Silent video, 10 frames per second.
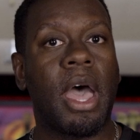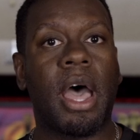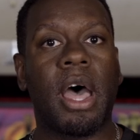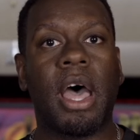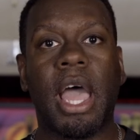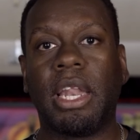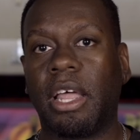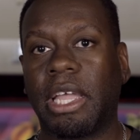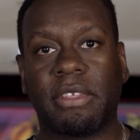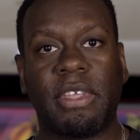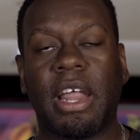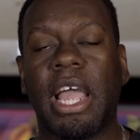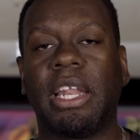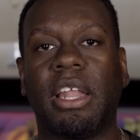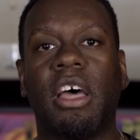Like I said,
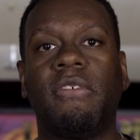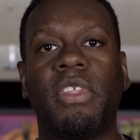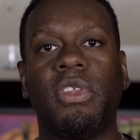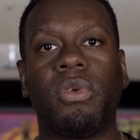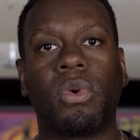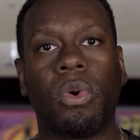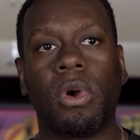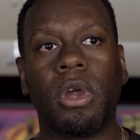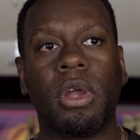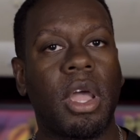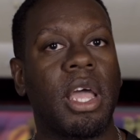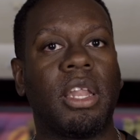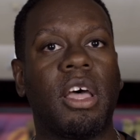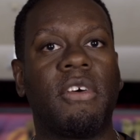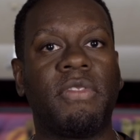I love the new core. I
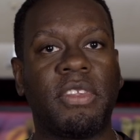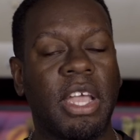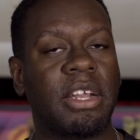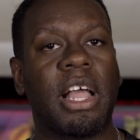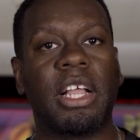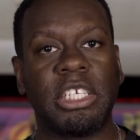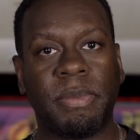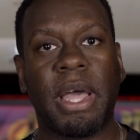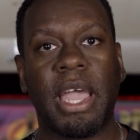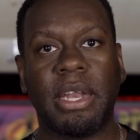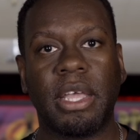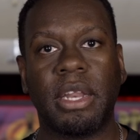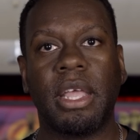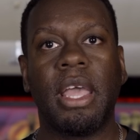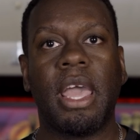love the technology behind it.